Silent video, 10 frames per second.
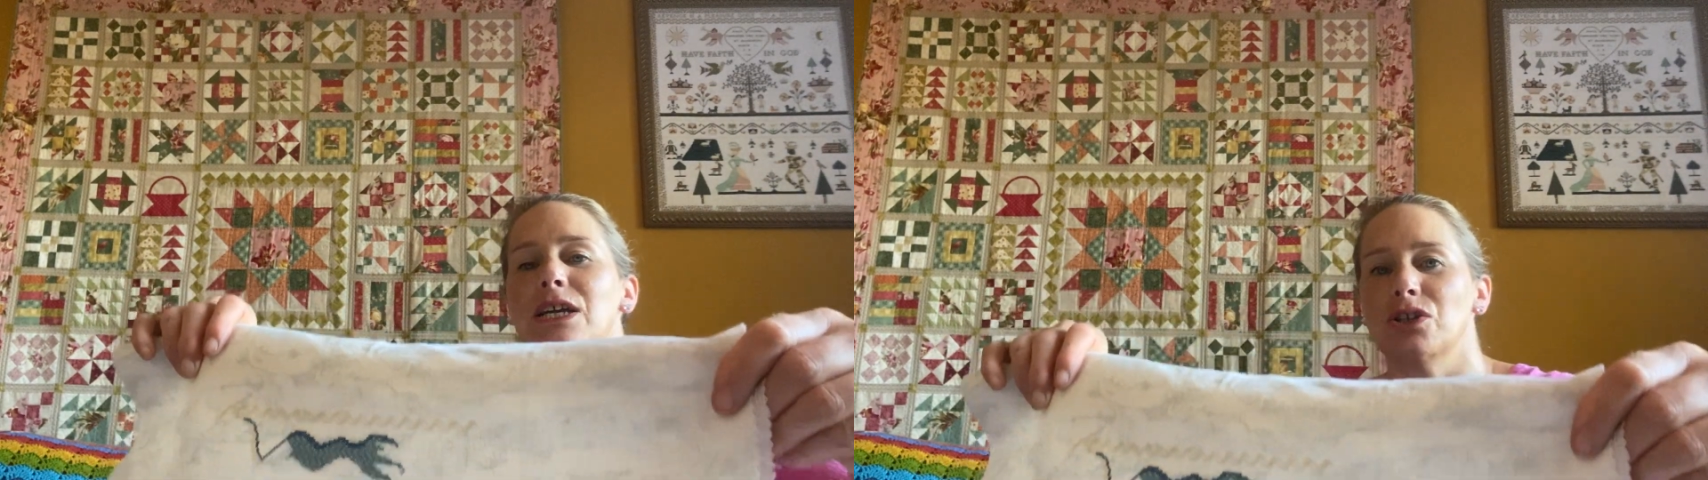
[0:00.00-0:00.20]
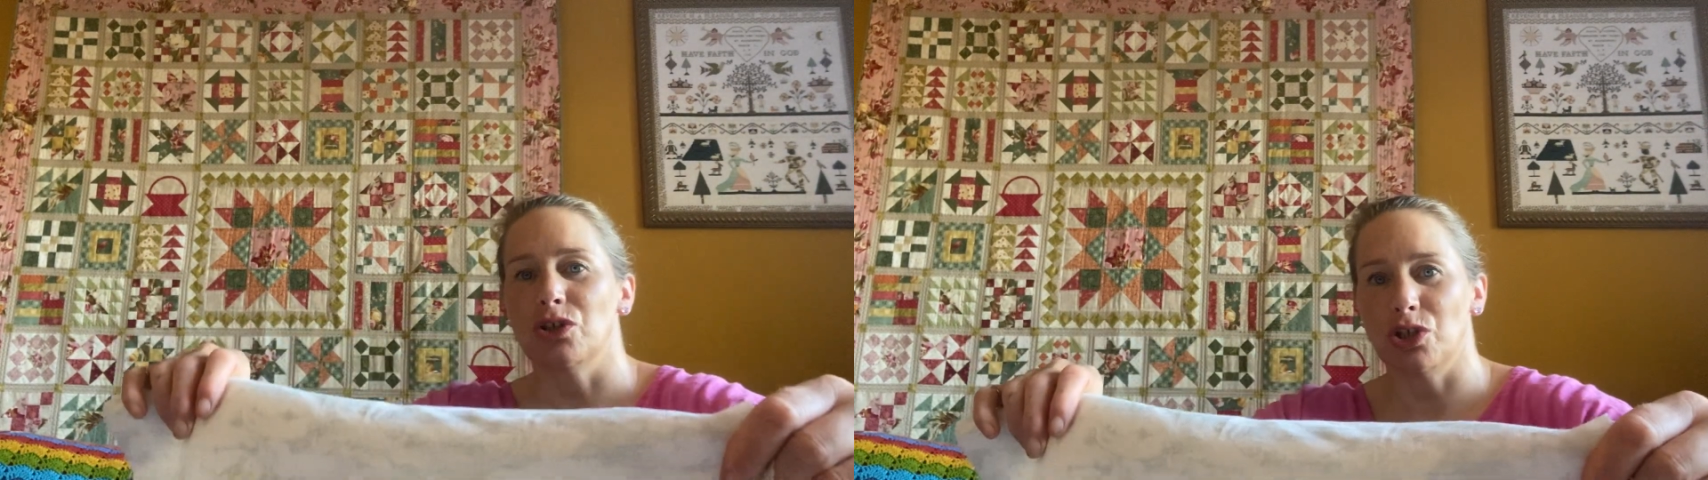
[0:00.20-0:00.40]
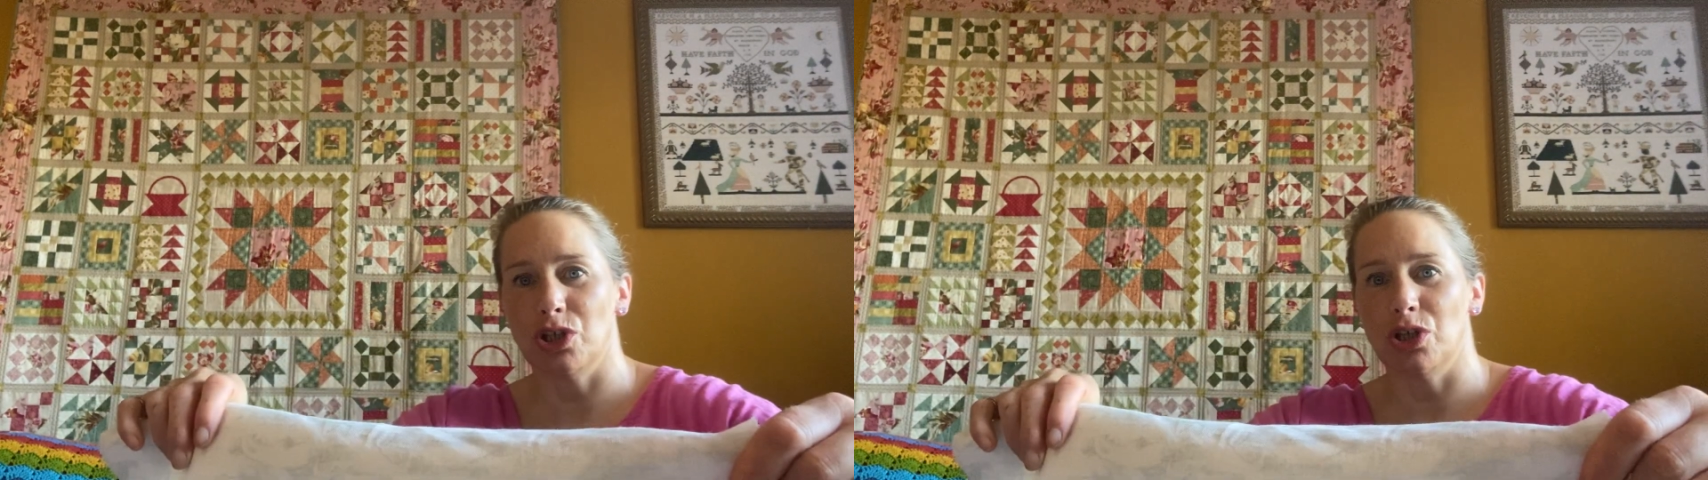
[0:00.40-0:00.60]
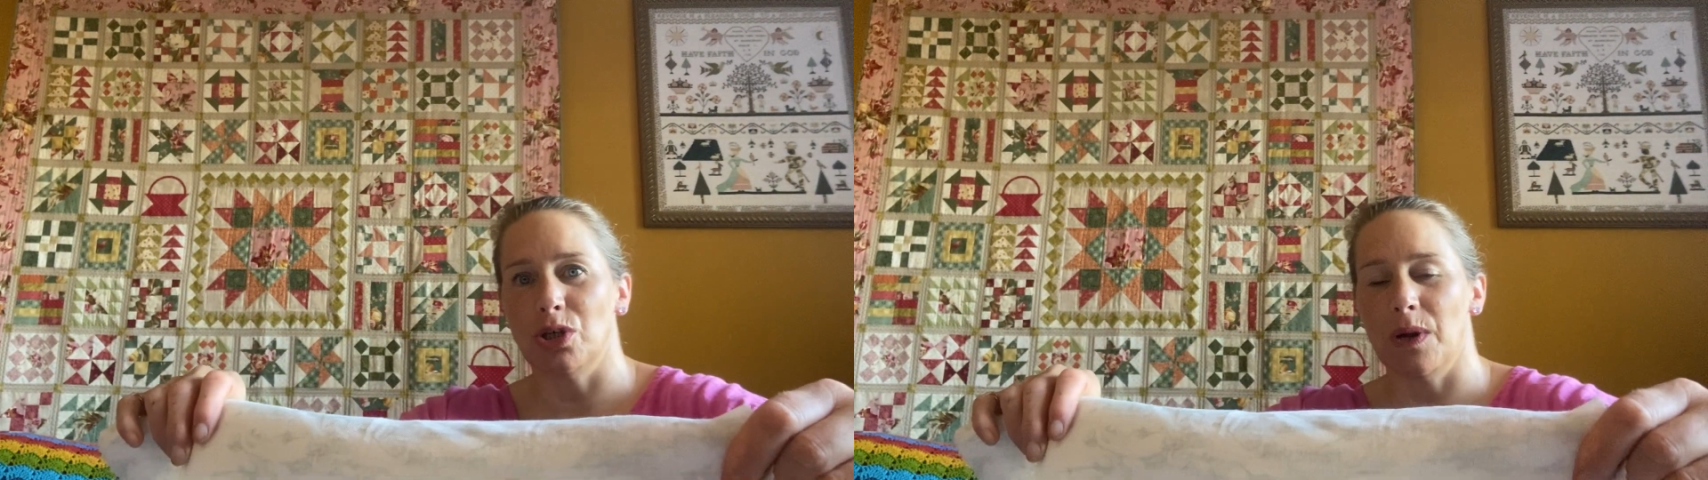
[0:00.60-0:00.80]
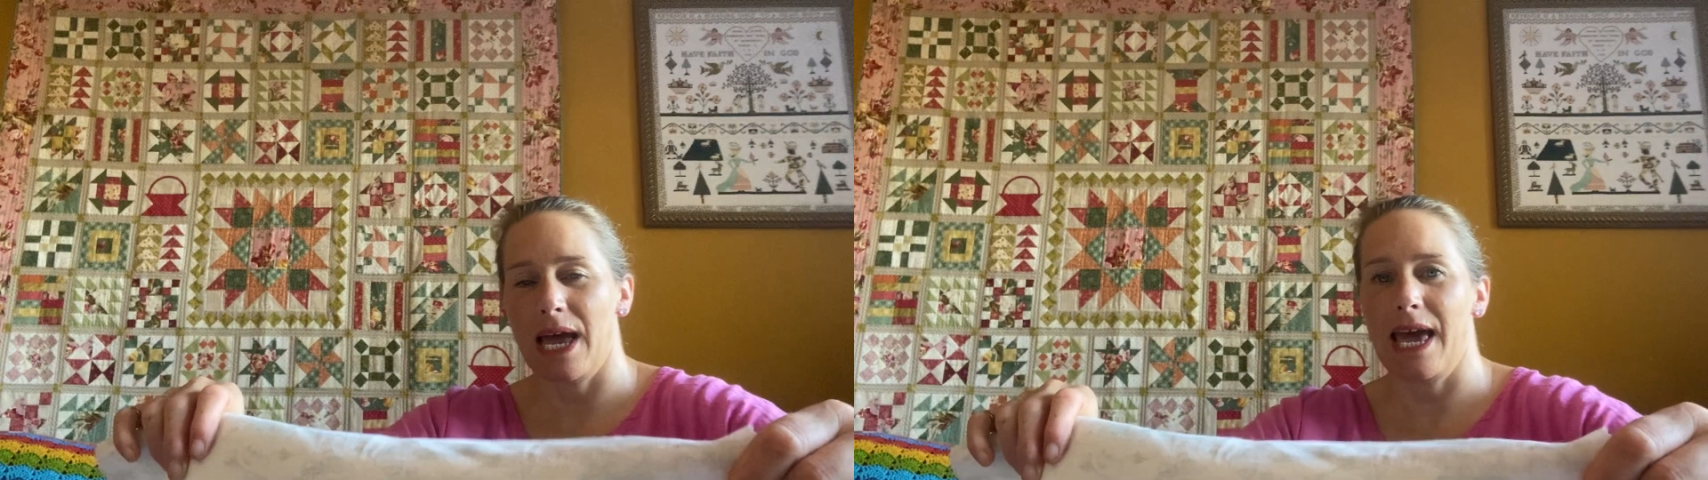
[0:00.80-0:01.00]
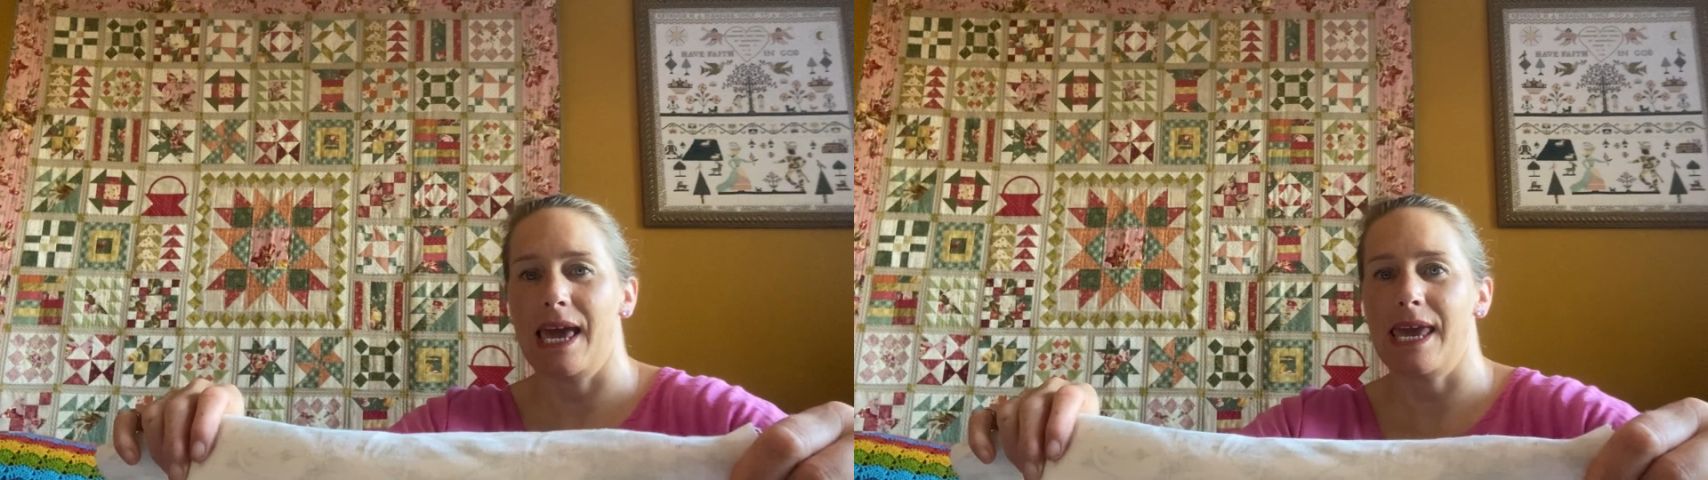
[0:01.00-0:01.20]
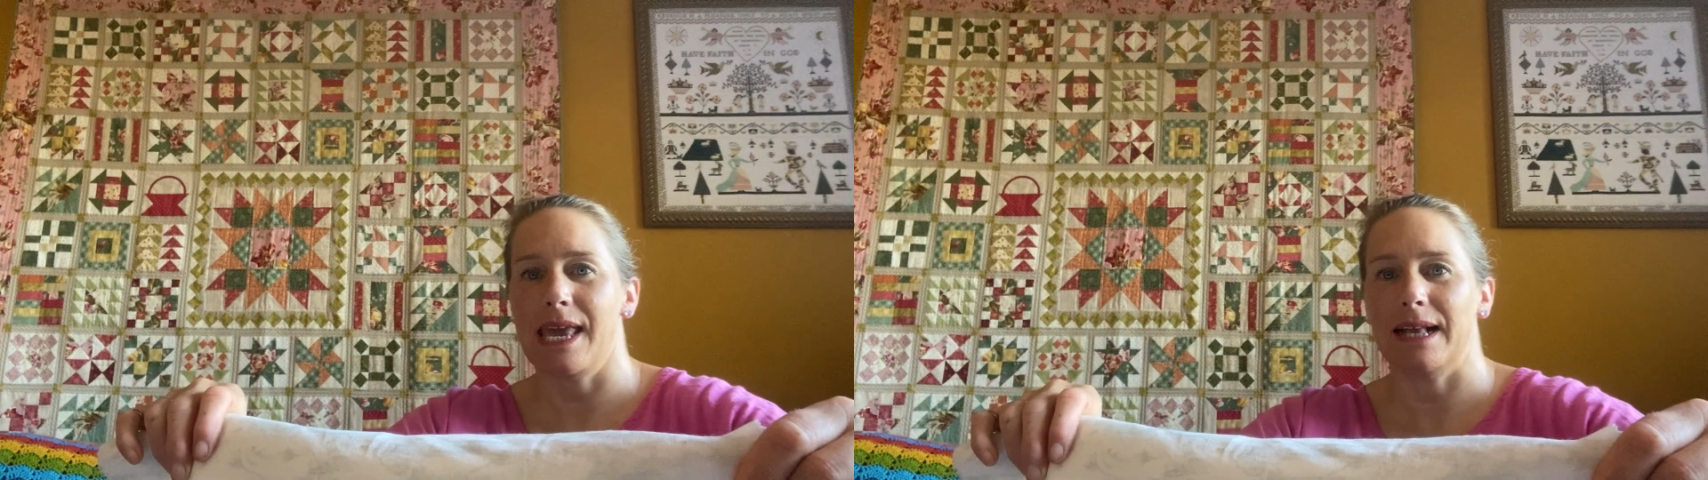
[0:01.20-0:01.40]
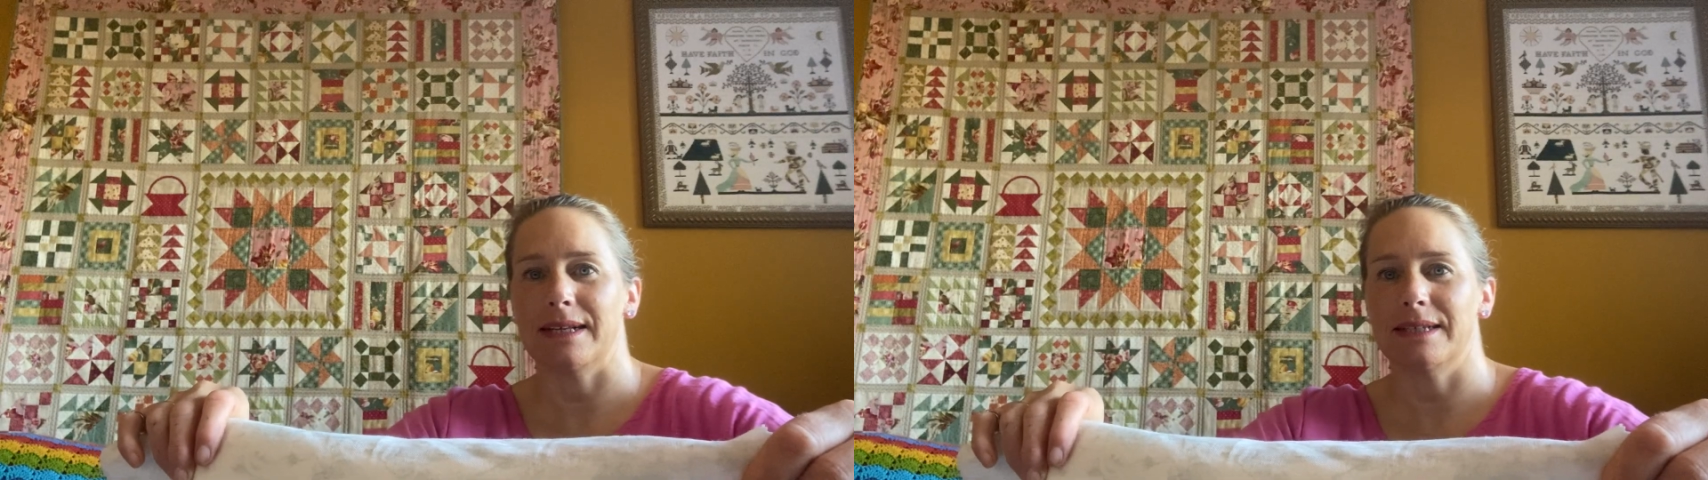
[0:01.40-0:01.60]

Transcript: to do a